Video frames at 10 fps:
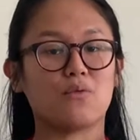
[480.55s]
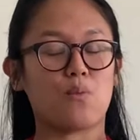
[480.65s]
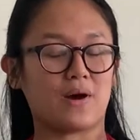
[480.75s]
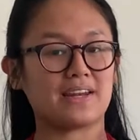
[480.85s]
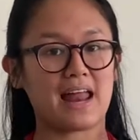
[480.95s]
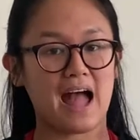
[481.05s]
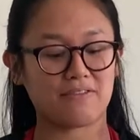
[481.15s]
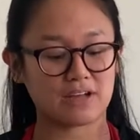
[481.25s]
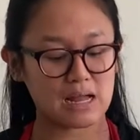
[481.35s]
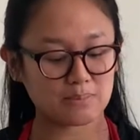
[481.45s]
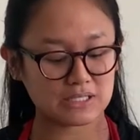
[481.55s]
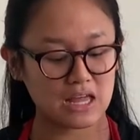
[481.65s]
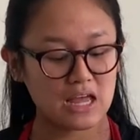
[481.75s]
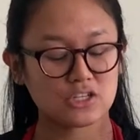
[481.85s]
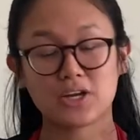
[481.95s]
of 1.5 cups,
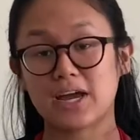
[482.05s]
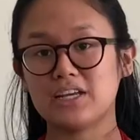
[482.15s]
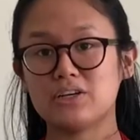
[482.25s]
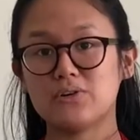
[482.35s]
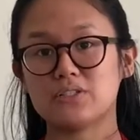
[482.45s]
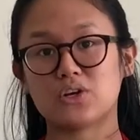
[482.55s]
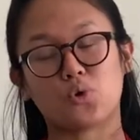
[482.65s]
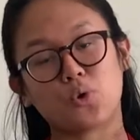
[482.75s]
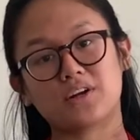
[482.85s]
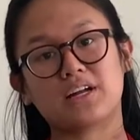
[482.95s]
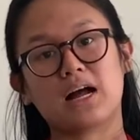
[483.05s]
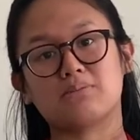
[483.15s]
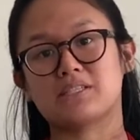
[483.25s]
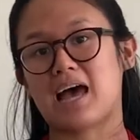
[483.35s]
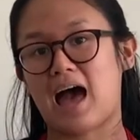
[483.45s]
try to use 1/4
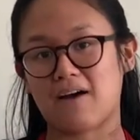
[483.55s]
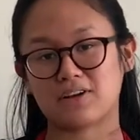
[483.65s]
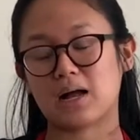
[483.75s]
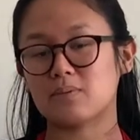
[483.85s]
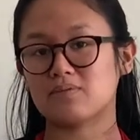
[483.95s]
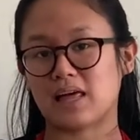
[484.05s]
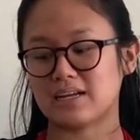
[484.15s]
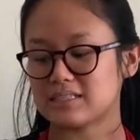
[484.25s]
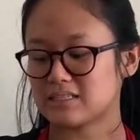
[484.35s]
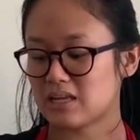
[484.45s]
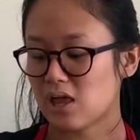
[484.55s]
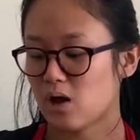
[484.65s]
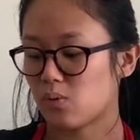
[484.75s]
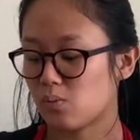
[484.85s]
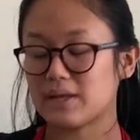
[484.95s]
cup to 1/2 cup of lettuce,
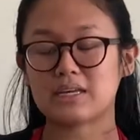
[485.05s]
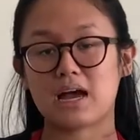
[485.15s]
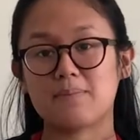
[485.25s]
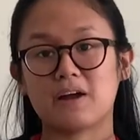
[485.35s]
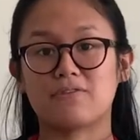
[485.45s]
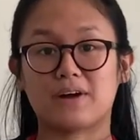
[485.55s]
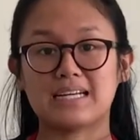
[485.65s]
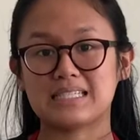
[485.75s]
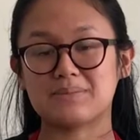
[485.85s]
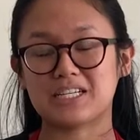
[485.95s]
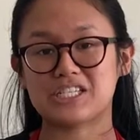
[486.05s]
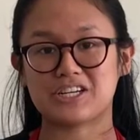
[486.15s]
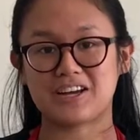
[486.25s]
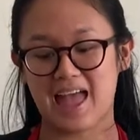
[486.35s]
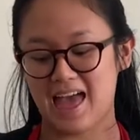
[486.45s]
1 cup of rice
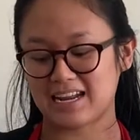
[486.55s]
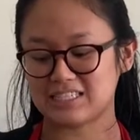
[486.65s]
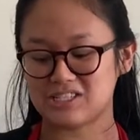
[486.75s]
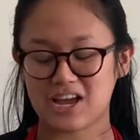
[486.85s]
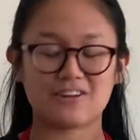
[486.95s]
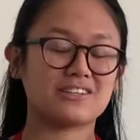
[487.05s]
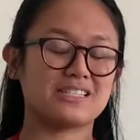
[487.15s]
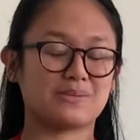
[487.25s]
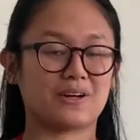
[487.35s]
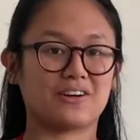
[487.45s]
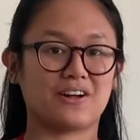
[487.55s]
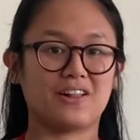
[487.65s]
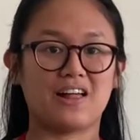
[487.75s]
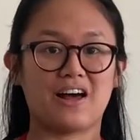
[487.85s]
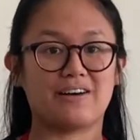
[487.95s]
mixture, and a generous
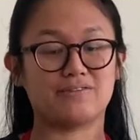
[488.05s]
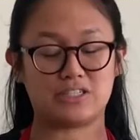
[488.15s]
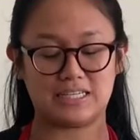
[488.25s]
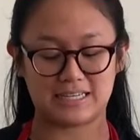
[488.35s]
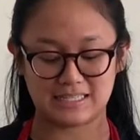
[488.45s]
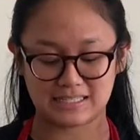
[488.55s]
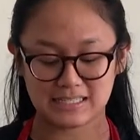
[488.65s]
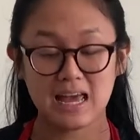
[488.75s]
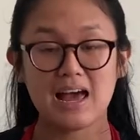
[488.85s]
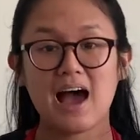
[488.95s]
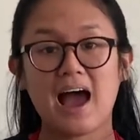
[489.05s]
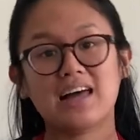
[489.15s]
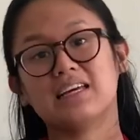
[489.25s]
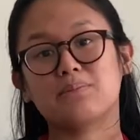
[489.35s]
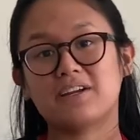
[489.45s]
sprinkle of cheese. I
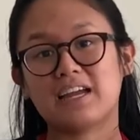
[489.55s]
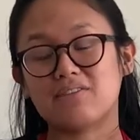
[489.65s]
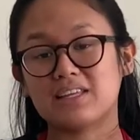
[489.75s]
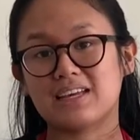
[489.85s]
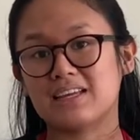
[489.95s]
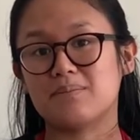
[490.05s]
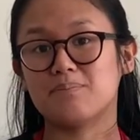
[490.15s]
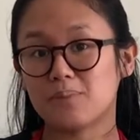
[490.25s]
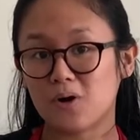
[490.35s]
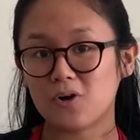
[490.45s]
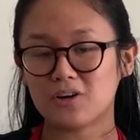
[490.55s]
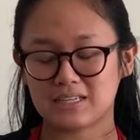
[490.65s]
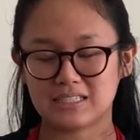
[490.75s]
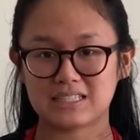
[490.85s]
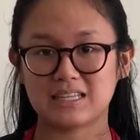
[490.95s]
like putting everything in a bowl
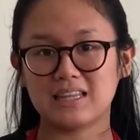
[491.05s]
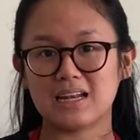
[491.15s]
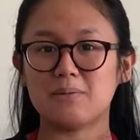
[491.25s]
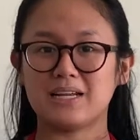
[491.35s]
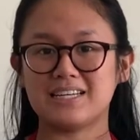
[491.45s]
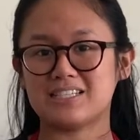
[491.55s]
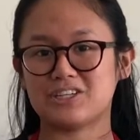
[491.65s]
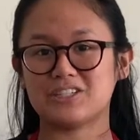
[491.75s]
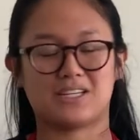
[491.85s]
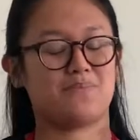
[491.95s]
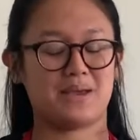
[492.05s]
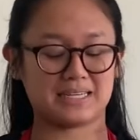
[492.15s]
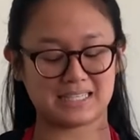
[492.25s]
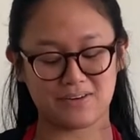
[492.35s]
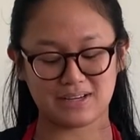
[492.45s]
because it's a little bit easier to
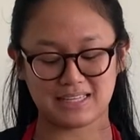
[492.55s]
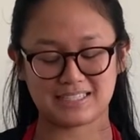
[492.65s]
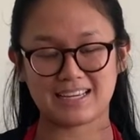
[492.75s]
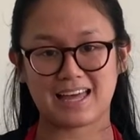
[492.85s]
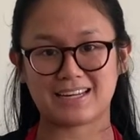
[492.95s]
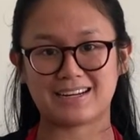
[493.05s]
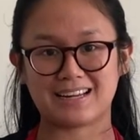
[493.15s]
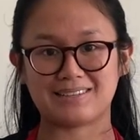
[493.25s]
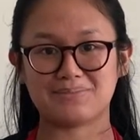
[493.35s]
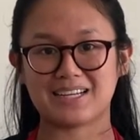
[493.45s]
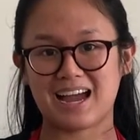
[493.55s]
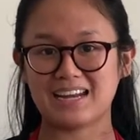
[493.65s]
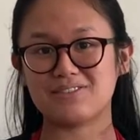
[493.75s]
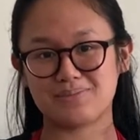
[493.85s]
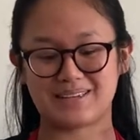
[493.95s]
mix everything together, and I'm
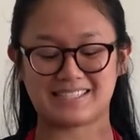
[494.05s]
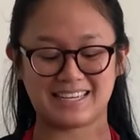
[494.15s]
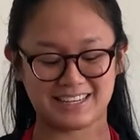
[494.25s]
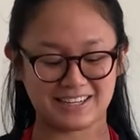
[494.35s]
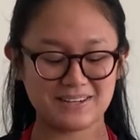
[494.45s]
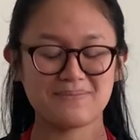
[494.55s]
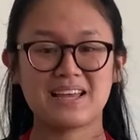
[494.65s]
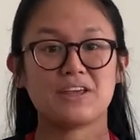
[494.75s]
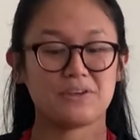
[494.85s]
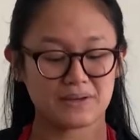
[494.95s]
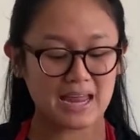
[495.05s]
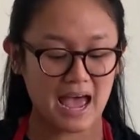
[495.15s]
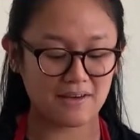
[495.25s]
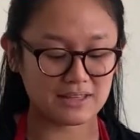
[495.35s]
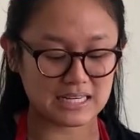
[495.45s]
kind of a messy eater. You can
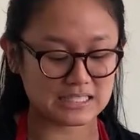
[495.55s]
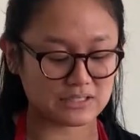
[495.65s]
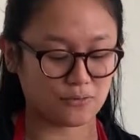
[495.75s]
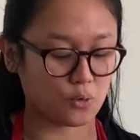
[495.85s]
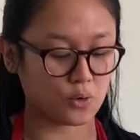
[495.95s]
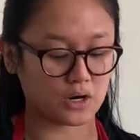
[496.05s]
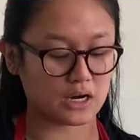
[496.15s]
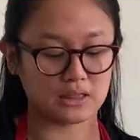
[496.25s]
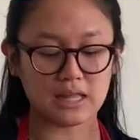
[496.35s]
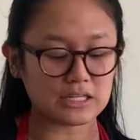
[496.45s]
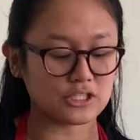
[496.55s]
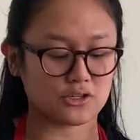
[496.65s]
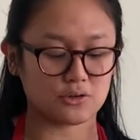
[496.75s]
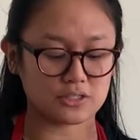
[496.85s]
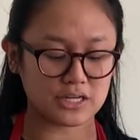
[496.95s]
have this for lunch
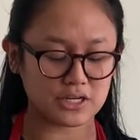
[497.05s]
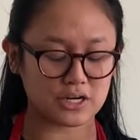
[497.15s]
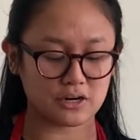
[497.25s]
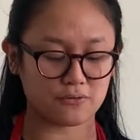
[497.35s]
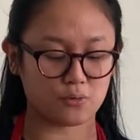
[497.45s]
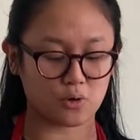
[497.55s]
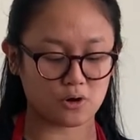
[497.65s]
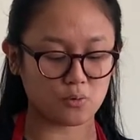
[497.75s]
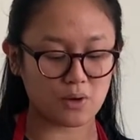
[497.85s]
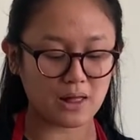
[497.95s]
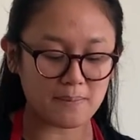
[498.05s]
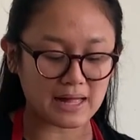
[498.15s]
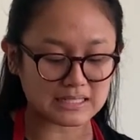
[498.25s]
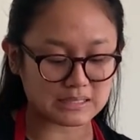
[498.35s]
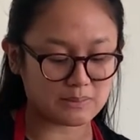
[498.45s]
or dinner for a
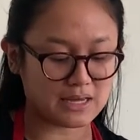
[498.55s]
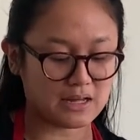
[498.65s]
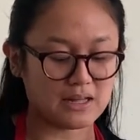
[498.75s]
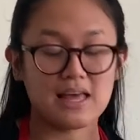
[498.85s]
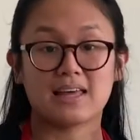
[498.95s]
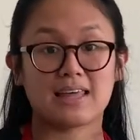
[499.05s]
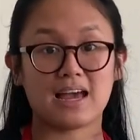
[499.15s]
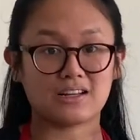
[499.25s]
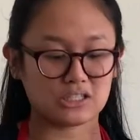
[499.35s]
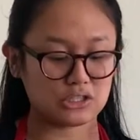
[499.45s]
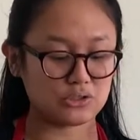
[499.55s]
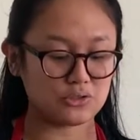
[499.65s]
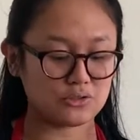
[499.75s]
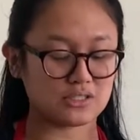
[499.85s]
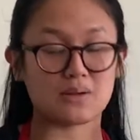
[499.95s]
well-balanced meal that
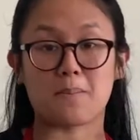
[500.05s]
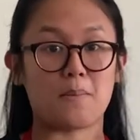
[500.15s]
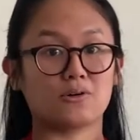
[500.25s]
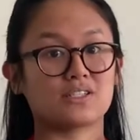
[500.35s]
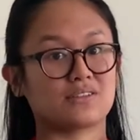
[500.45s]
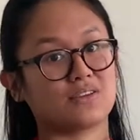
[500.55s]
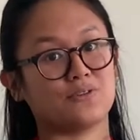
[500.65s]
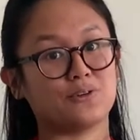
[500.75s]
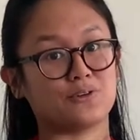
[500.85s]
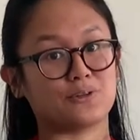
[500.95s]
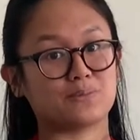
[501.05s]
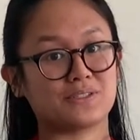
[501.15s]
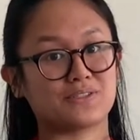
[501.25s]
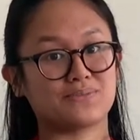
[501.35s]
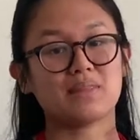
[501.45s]
includes most of the food
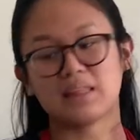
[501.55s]
groups.